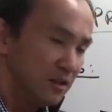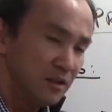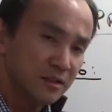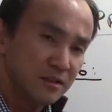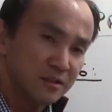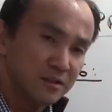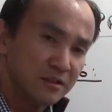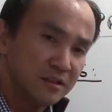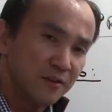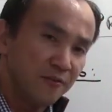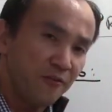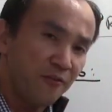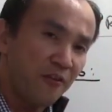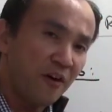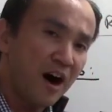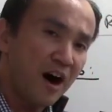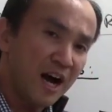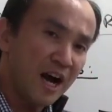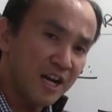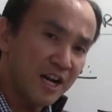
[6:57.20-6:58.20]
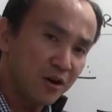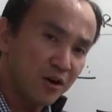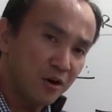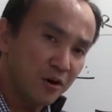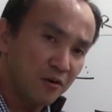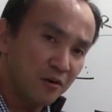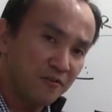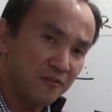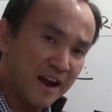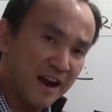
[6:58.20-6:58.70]
the
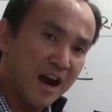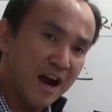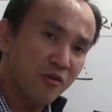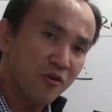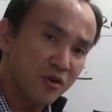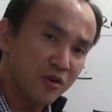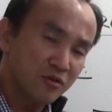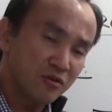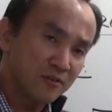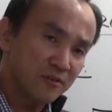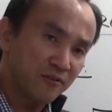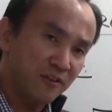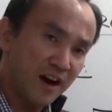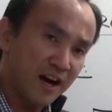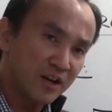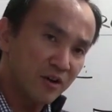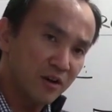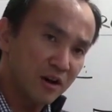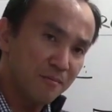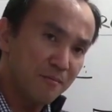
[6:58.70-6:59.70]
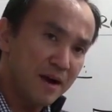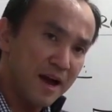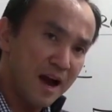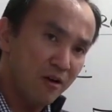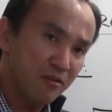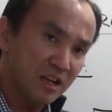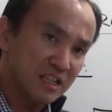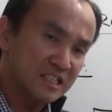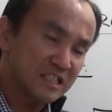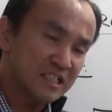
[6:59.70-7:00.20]
final value, the final amount
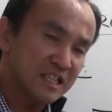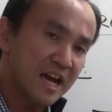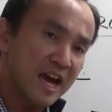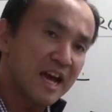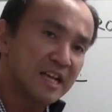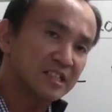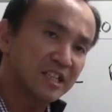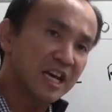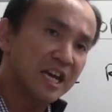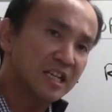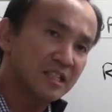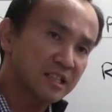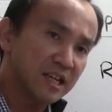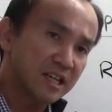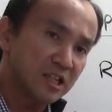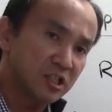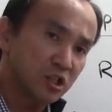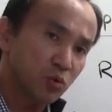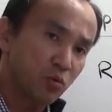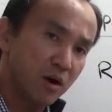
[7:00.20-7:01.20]
that stays inside the square